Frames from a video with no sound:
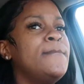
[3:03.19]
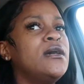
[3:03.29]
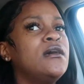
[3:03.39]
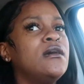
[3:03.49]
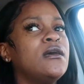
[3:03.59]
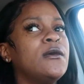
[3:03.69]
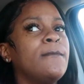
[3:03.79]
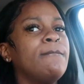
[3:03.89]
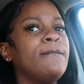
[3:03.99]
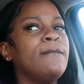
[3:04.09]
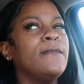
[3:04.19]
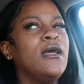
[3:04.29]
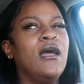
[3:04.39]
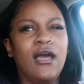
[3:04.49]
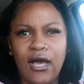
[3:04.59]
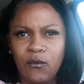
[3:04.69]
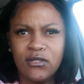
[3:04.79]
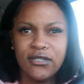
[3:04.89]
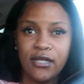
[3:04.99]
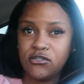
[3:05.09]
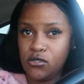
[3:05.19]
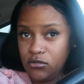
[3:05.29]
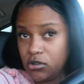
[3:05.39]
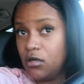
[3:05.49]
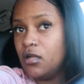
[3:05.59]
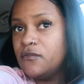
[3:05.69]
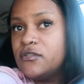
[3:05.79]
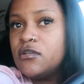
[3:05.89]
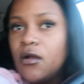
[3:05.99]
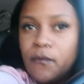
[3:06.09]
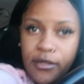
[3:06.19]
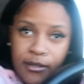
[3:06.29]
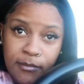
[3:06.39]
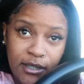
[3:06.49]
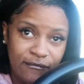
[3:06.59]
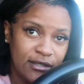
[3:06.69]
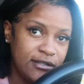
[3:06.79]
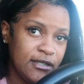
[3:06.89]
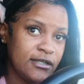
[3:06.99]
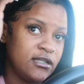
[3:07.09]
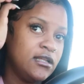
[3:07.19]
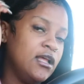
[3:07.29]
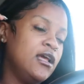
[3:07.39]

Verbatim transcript: But um, I wanna say I told y'all all of this already, but if I didn't,